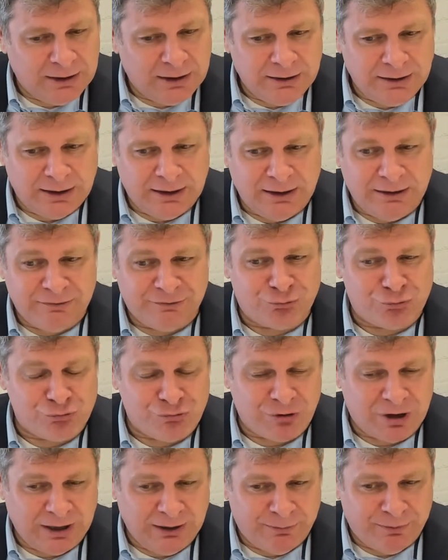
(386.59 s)
Yeah. That is
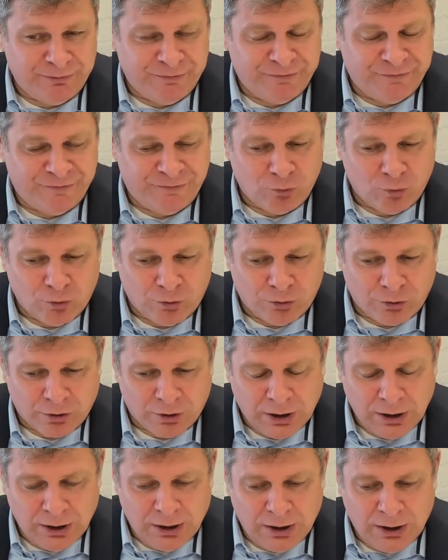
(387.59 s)
ripe
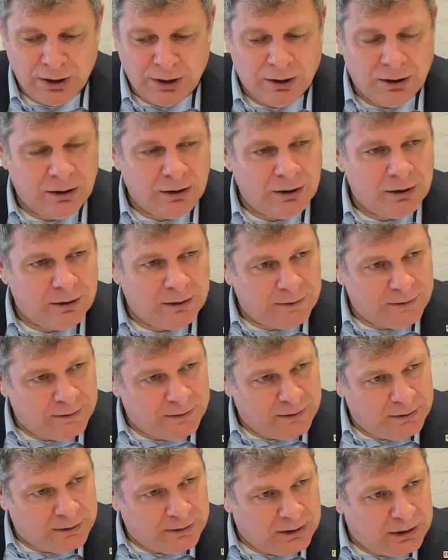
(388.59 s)
for health is the momentum
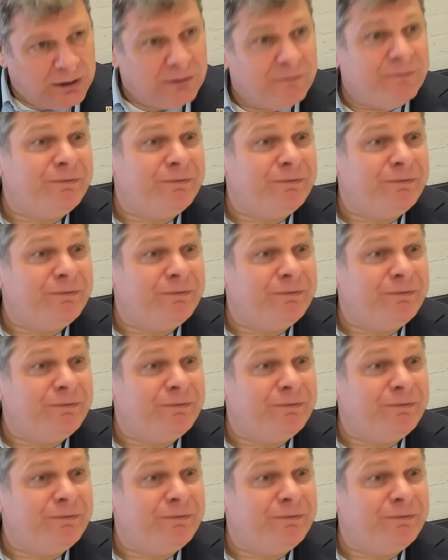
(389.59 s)
right now.